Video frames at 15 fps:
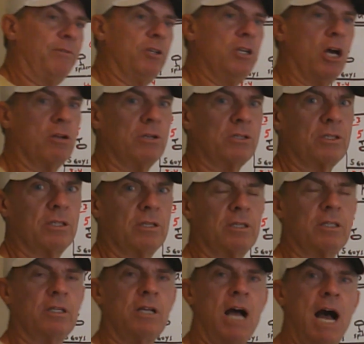you notice,
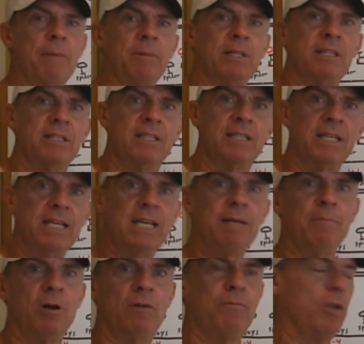the common theme of